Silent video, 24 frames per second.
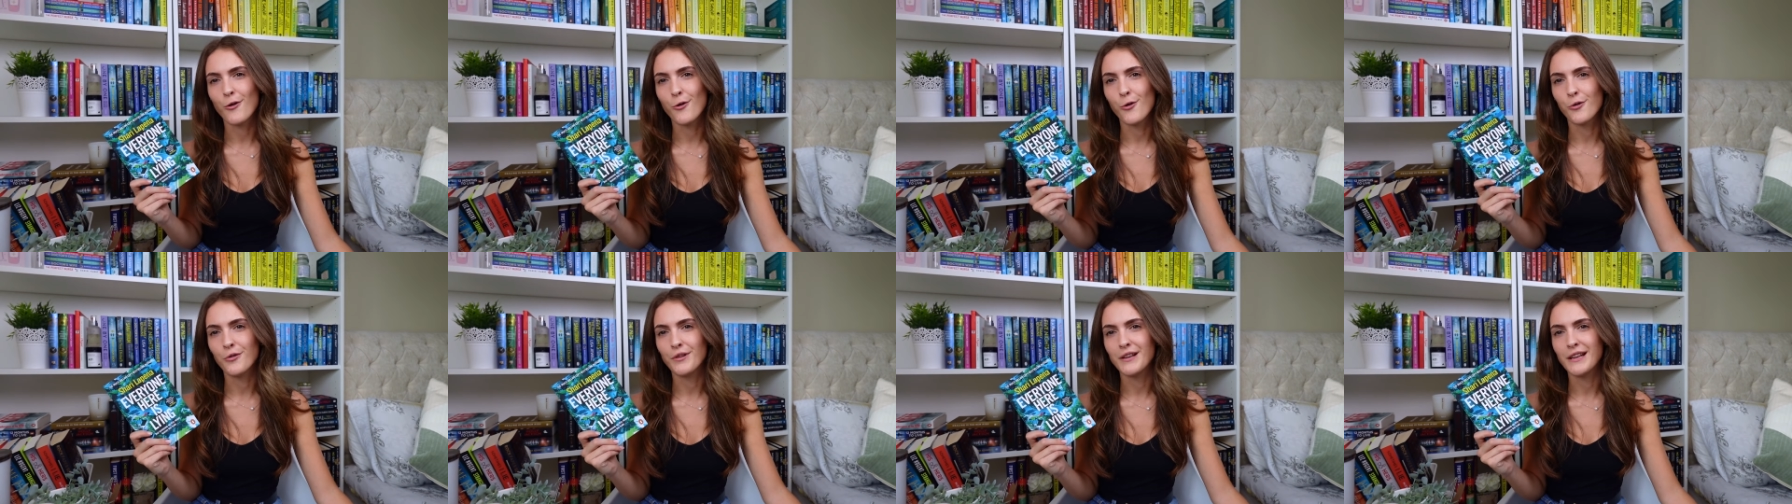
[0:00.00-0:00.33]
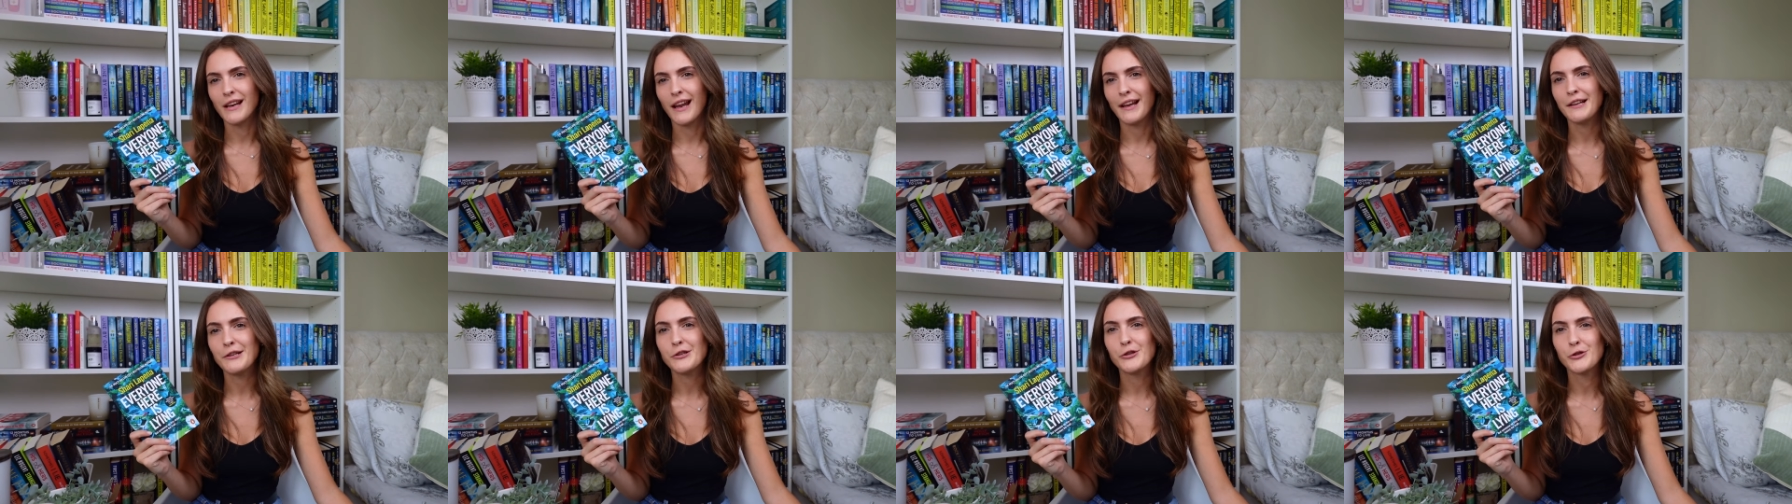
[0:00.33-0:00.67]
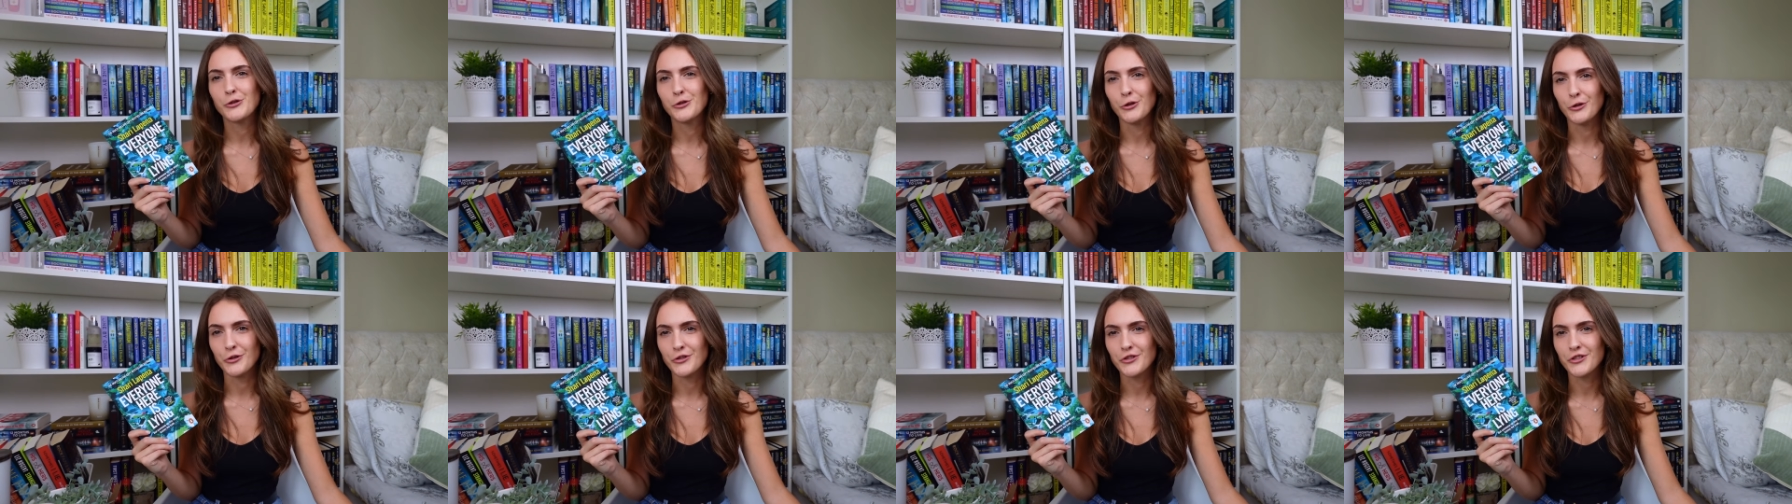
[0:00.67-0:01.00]
already like
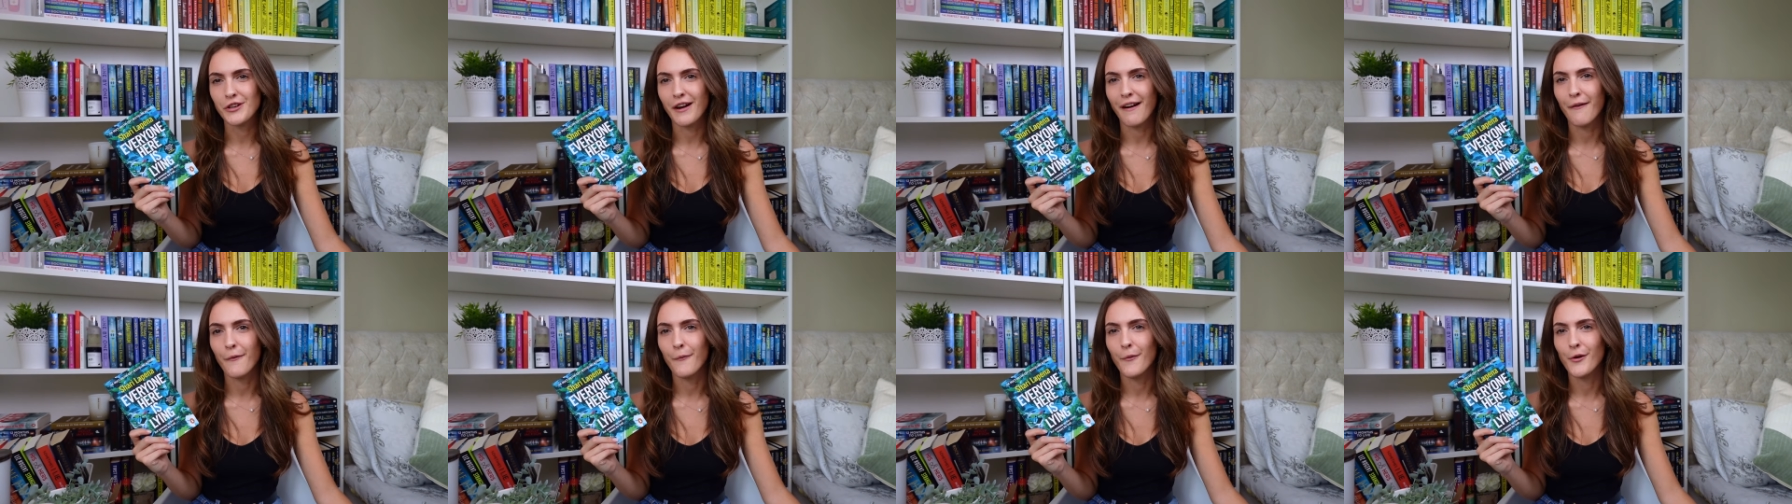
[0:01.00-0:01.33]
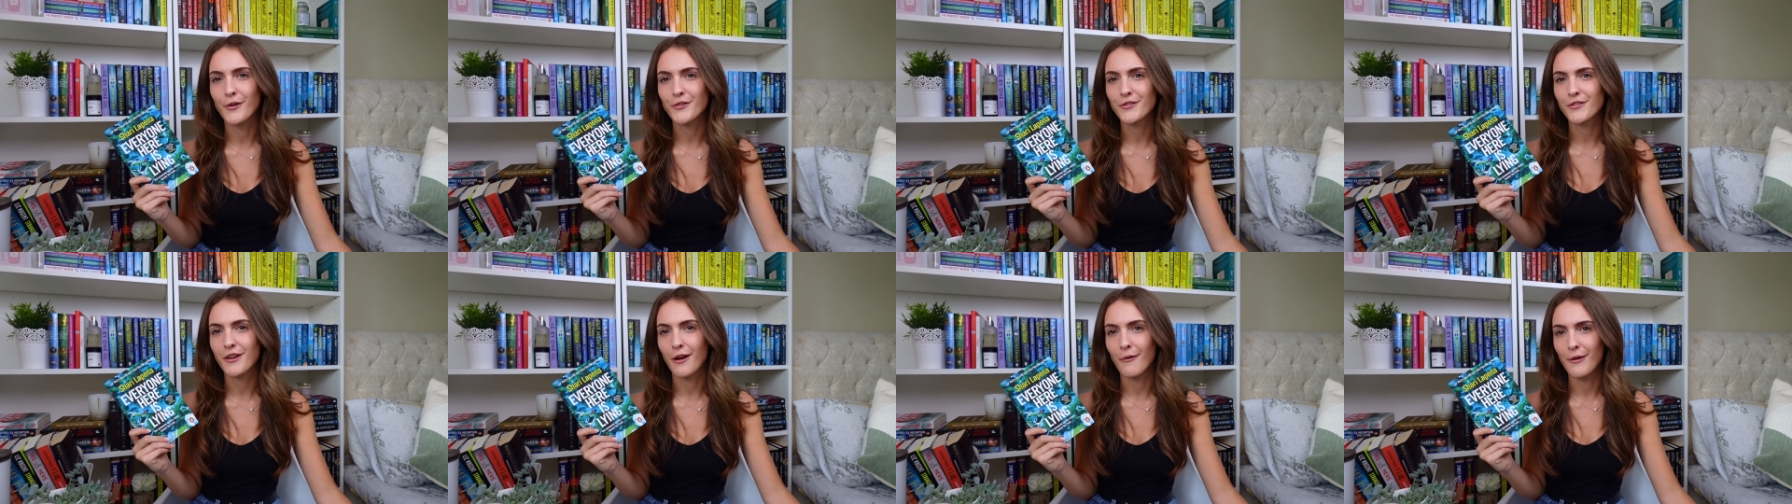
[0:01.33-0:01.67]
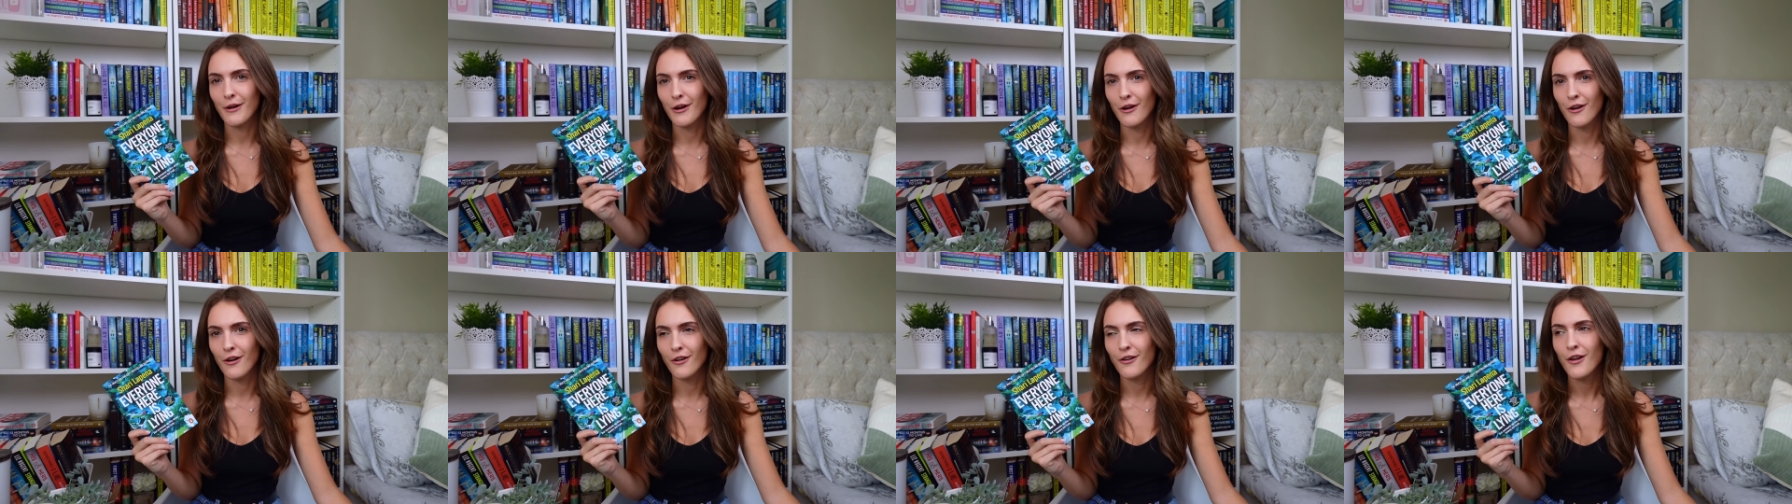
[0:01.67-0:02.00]
sussed out what's
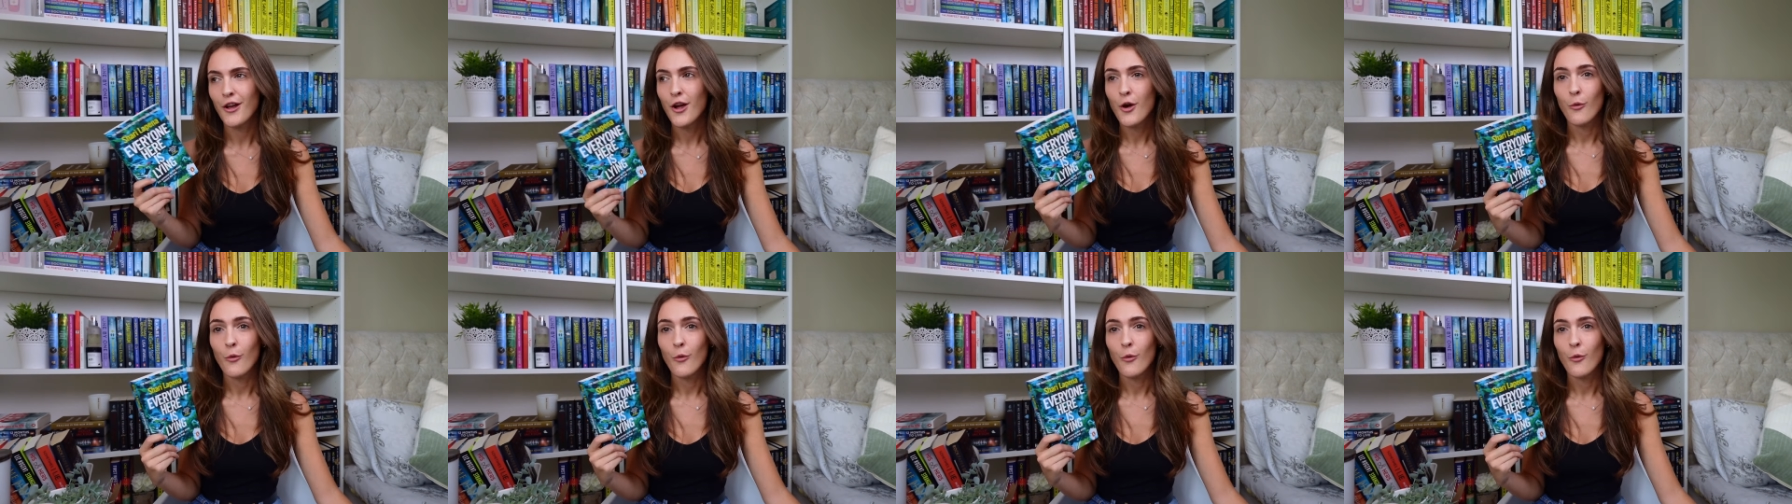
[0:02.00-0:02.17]
going on